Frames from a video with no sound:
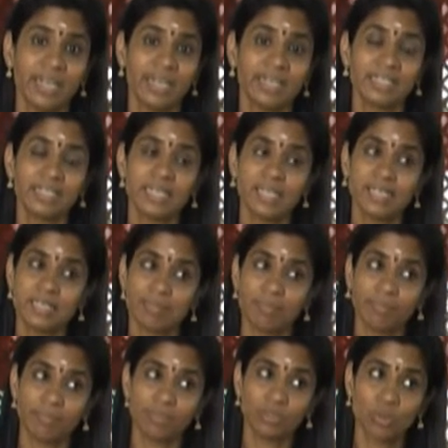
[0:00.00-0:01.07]
See,
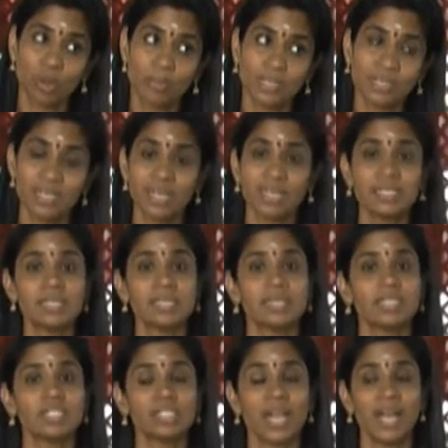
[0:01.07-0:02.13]
Swami says the
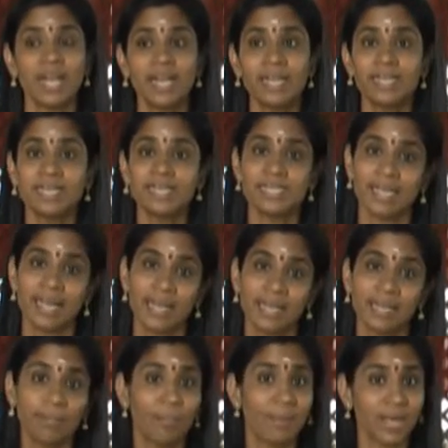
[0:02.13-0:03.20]
child is like
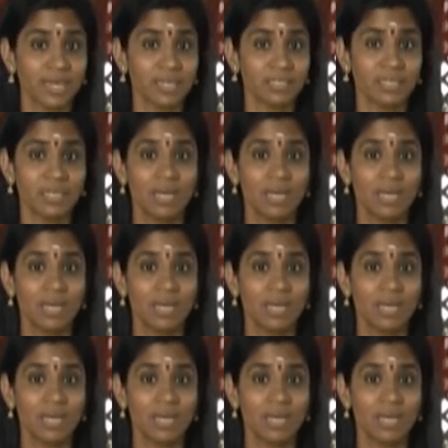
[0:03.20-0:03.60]
a mind.